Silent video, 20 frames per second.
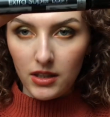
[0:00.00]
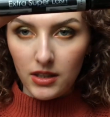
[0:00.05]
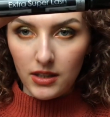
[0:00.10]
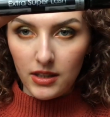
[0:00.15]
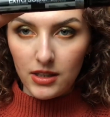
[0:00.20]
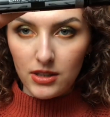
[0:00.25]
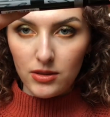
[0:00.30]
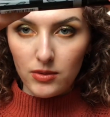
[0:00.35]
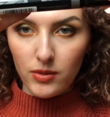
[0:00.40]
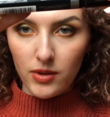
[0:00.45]

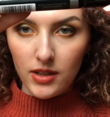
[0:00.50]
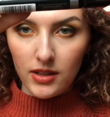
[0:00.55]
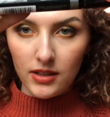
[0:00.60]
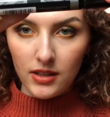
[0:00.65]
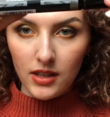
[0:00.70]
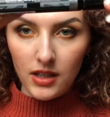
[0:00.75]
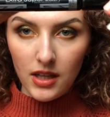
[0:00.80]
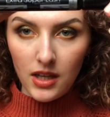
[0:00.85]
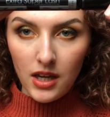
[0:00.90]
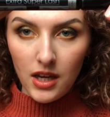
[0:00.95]
this
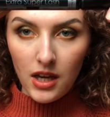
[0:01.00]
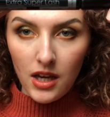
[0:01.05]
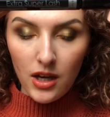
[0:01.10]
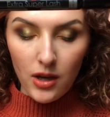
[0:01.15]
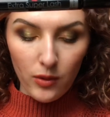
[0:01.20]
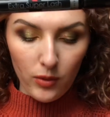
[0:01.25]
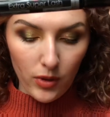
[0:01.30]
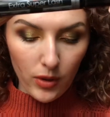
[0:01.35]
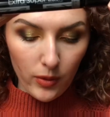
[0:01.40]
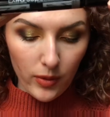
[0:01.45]
one.
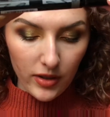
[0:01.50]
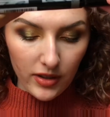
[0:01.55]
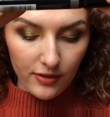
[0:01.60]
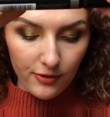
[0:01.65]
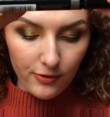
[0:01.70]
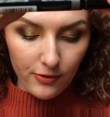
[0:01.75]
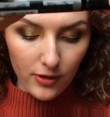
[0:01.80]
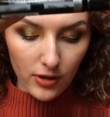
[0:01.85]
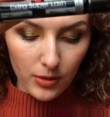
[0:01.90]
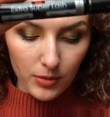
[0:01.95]
We went
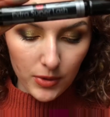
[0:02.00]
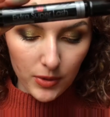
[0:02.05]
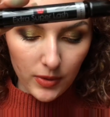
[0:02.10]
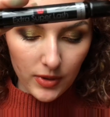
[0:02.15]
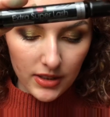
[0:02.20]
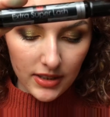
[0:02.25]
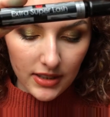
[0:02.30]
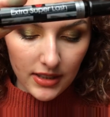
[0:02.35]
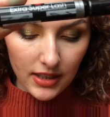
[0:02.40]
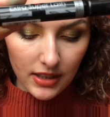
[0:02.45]
from
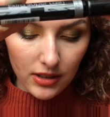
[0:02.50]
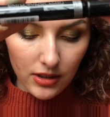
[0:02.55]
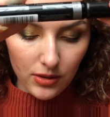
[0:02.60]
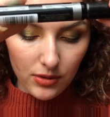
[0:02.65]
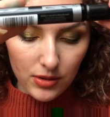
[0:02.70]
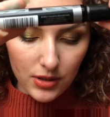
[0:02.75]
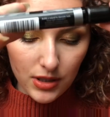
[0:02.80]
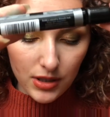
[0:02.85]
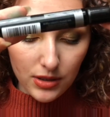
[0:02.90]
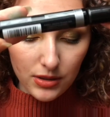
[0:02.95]
29
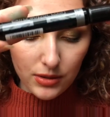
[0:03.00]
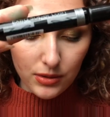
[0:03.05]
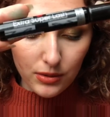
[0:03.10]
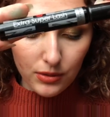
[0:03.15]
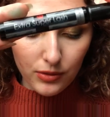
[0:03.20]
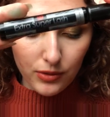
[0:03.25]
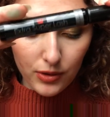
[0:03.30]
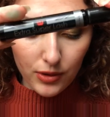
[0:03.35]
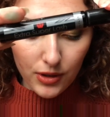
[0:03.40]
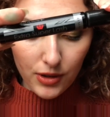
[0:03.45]
uses to
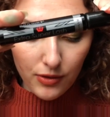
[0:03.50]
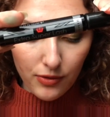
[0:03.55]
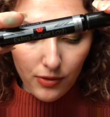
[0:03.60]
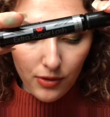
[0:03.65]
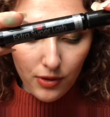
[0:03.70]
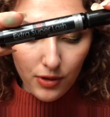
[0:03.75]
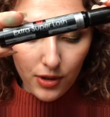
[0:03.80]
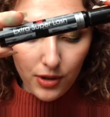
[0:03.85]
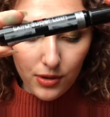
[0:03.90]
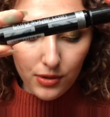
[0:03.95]

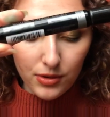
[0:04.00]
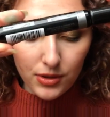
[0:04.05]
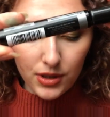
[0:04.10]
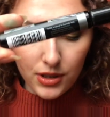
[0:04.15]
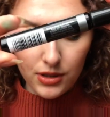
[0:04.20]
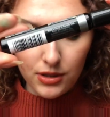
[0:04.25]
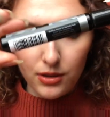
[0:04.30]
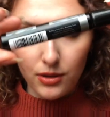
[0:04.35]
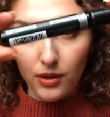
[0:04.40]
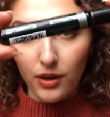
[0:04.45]
44
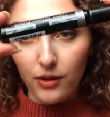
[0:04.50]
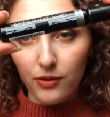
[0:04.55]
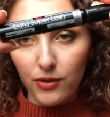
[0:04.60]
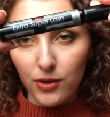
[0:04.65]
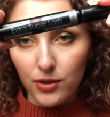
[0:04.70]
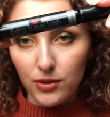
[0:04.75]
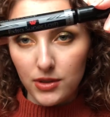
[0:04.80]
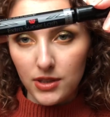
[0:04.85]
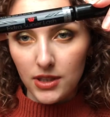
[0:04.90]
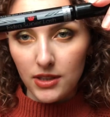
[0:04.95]
uses, so I've
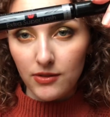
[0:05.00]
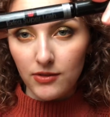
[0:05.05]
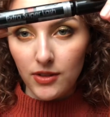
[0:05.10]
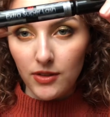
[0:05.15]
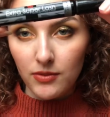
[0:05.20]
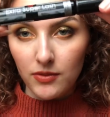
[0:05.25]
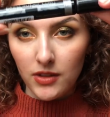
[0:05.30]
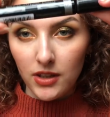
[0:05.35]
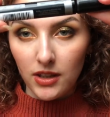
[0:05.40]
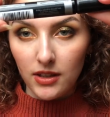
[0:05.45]
used it
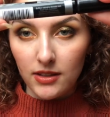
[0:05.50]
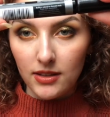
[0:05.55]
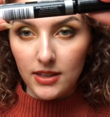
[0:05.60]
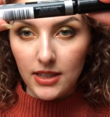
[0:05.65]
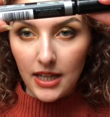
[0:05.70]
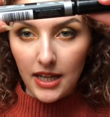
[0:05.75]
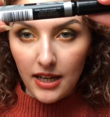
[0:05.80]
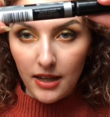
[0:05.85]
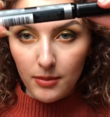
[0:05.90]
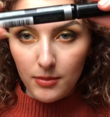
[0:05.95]
15
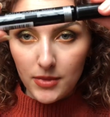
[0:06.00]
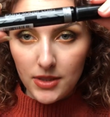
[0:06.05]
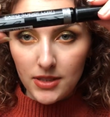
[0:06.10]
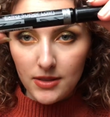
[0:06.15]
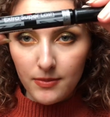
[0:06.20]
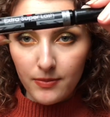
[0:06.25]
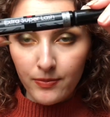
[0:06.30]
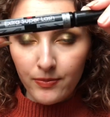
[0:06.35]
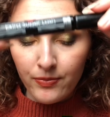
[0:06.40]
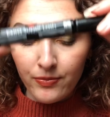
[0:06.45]

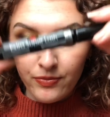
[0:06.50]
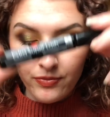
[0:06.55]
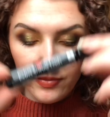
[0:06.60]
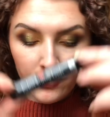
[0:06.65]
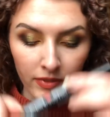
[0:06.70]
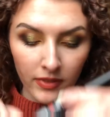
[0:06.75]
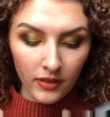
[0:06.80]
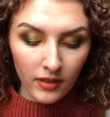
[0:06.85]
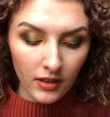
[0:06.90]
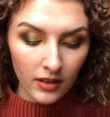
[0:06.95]
times.
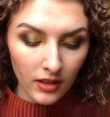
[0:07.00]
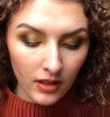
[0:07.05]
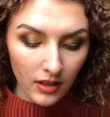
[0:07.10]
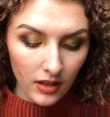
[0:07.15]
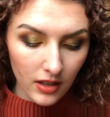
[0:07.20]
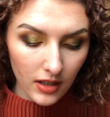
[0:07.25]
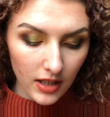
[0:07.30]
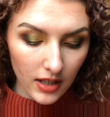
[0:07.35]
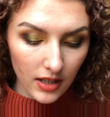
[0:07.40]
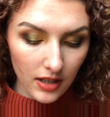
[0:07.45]

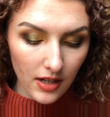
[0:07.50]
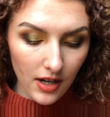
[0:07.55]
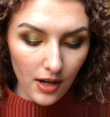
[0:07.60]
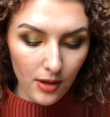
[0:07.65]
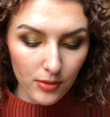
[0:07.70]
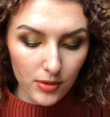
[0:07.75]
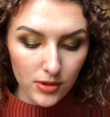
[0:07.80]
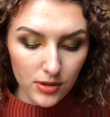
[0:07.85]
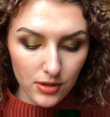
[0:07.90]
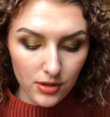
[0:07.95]
I
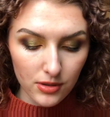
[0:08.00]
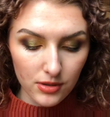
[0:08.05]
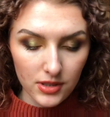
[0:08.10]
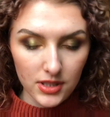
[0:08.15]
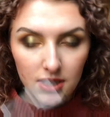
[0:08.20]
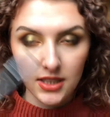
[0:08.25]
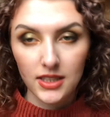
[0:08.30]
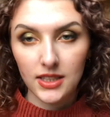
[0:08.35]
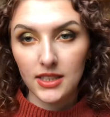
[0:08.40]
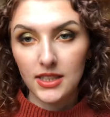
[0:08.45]
was
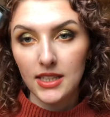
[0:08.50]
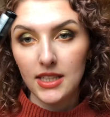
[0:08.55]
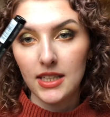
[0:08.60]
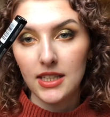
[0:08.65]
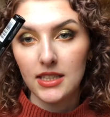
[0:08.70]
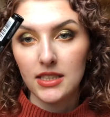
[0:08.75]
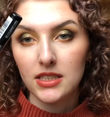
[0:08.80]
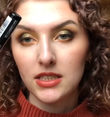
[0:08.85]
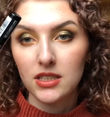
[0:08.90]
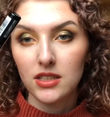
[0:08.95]
using
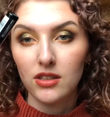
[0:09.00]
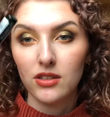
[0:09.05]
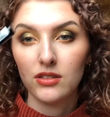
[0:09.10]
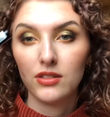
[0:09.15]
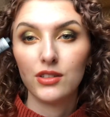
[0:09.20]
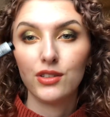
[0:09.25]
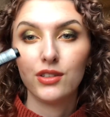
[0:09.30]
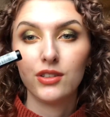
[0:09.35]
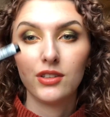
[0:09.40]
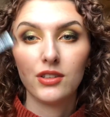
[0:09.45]
this
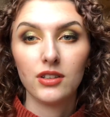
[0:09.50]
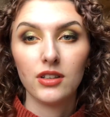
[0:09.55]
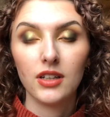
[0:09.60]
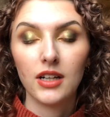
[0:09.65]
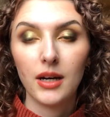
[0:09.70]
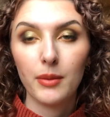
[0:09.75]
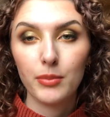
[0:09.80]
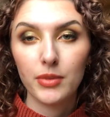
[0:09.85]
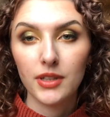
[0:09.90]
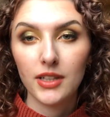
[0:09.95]
on the
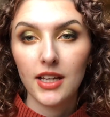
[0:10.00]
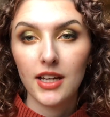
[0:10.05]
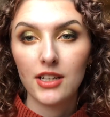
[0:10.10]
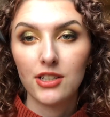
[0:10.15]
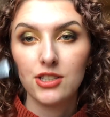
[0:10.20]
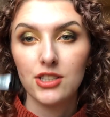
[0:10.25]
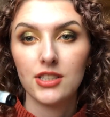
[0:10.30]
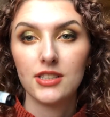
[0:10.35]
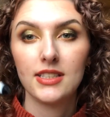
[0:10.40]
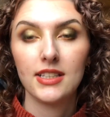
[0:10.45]
upper
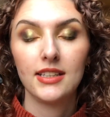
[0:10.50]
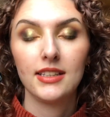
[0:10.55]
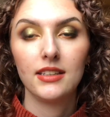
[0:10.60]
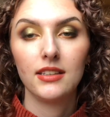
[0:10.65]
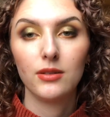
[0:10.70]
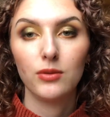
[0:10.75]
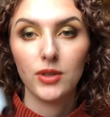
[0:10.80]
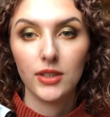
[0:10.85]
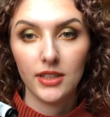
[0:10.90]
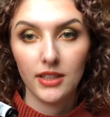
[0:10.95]
lashes and
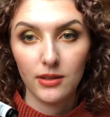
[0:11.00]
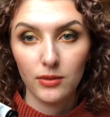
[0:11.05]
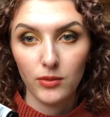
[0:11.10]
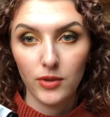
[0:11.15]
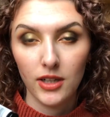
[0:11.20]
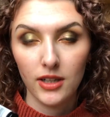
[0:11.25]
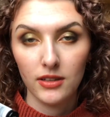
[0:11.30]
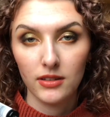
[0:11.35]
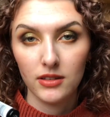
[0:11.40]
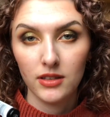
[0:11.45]
the Wet n
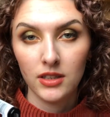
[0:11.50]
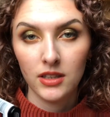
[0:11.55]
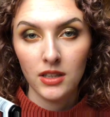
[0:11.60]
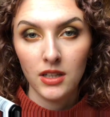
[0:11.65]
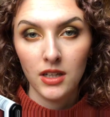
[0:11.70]
Wild